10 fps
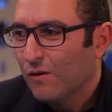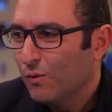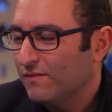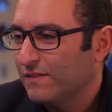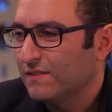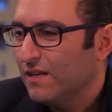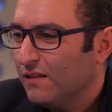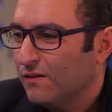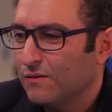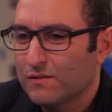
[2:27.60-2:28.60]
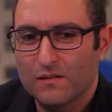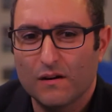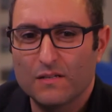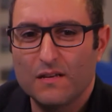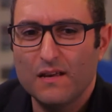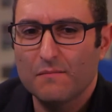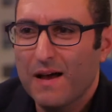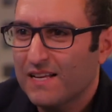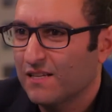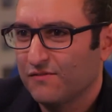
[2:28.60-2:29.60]
Well, telcos are seeing
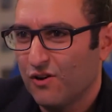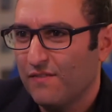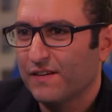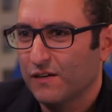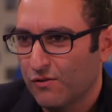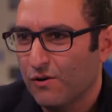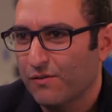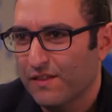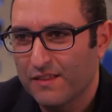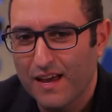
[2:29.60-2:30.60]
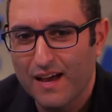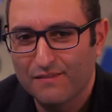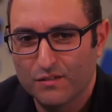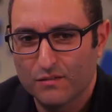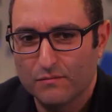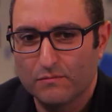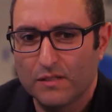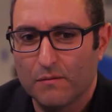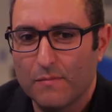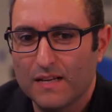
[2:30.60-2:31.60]
massive traffic growth, and they have to,
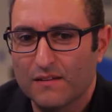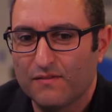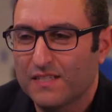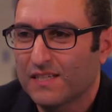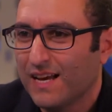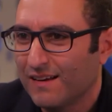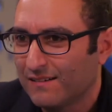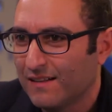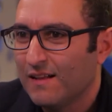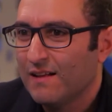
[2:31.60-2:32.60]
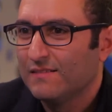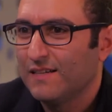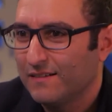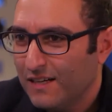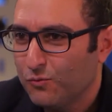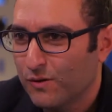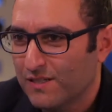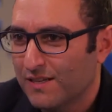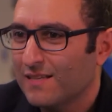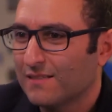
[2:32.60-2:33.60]
massively scale their
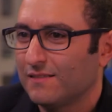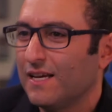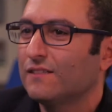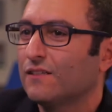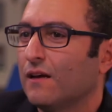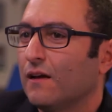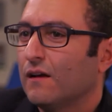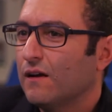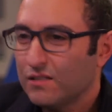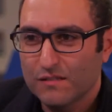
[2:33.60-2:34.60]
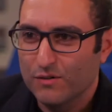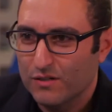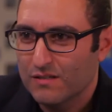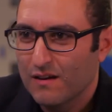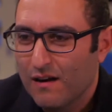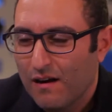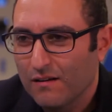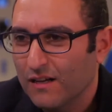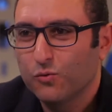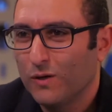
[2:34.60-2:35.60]
networks. Yes, yet customers
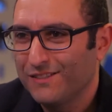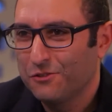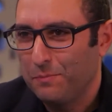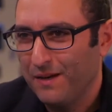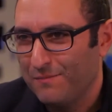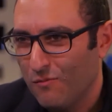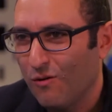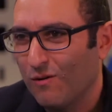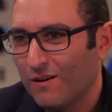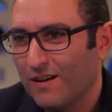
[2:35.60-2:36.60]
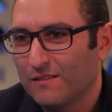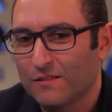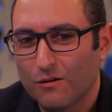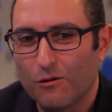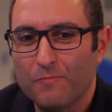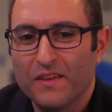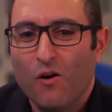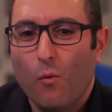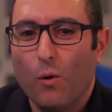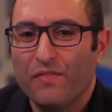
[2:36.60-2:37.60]
are not willing to pay more, and so
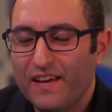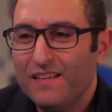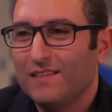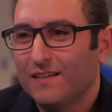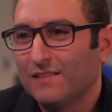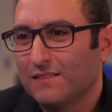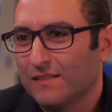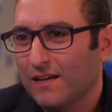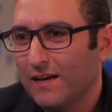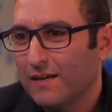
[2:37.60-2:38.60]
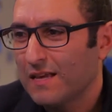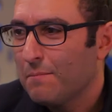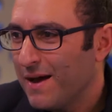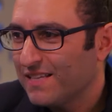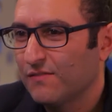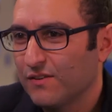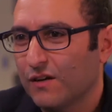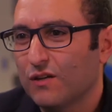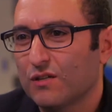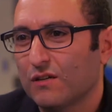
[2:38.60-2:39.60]
what they need is a massive
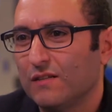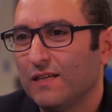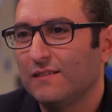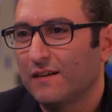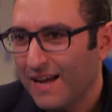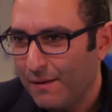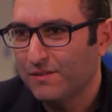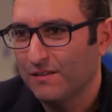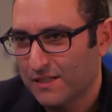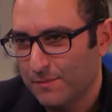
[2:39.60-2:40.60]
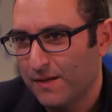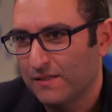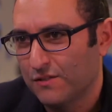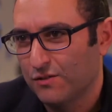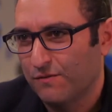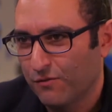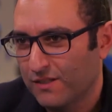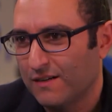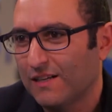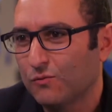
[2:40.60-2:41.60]
reduction in their capital expenditure for
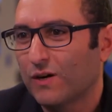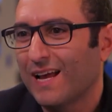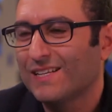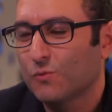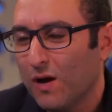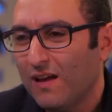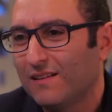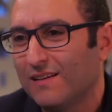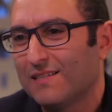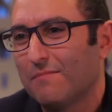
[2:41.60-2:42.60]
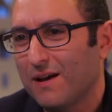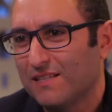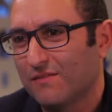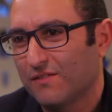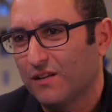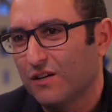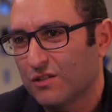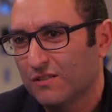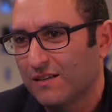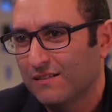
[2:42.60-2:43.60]
their network, as well as a massive
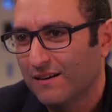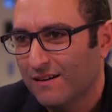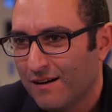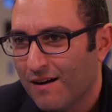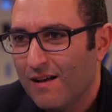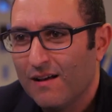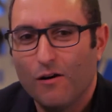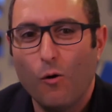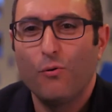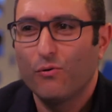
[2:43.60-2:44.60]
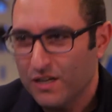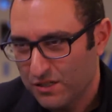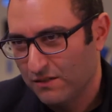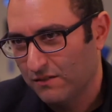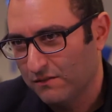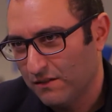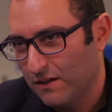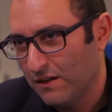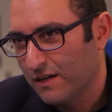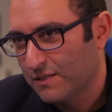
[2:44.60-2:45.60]
reduction in their operational
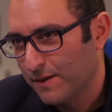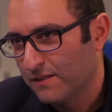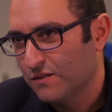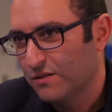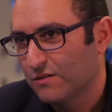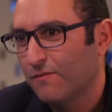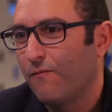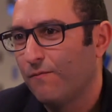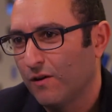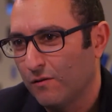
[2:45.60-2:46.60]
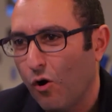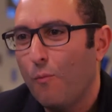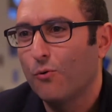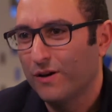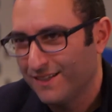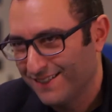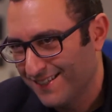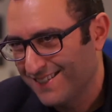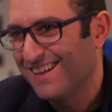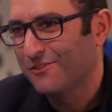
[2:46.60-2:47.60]
expenditures operating
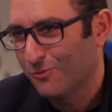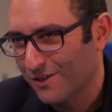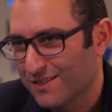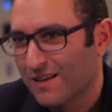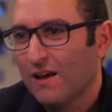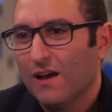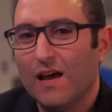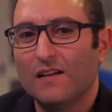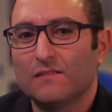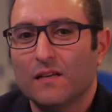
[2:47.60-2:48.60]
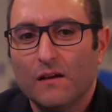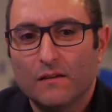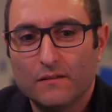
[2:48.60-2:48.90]
these networks. And